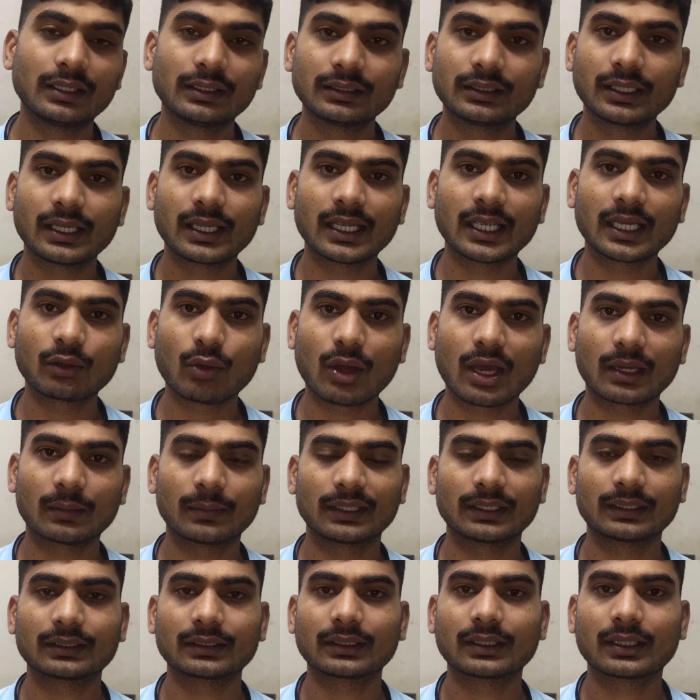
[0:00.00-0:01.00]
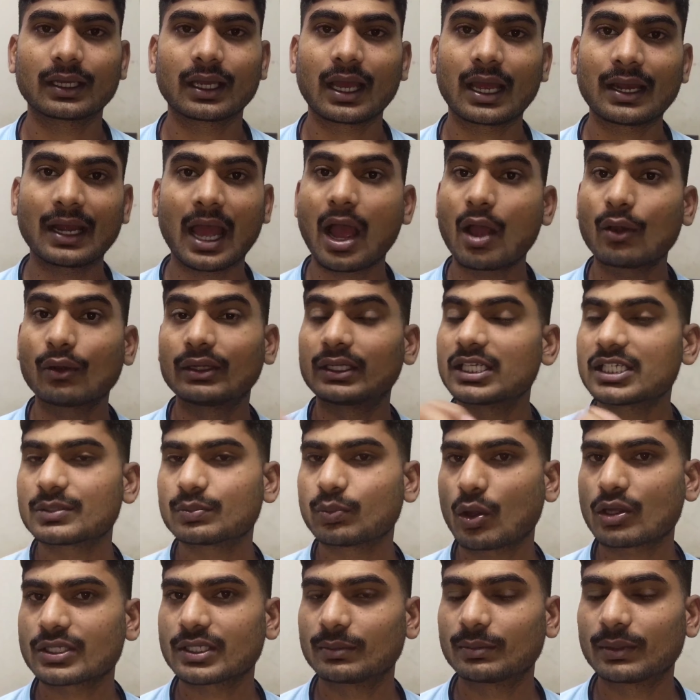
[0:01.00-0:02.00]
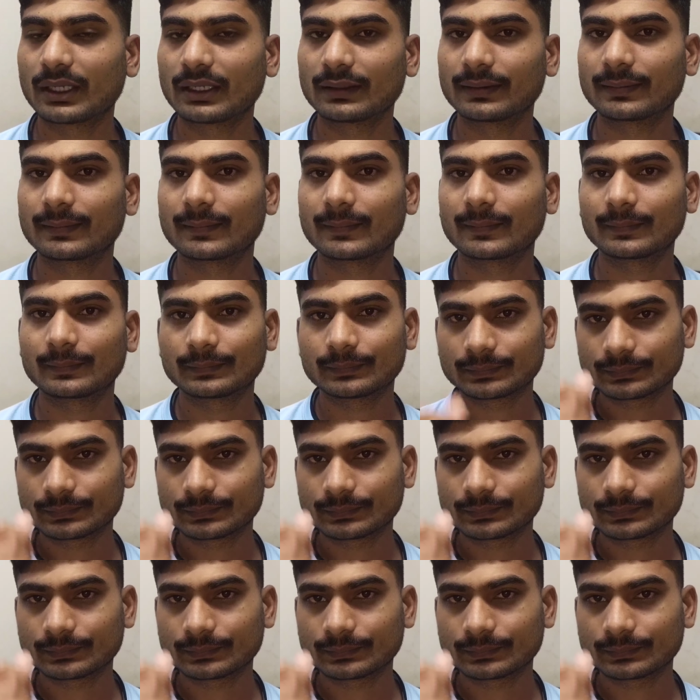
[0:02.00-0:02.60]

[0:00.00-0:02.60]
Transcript: in the environment. And how it is possible?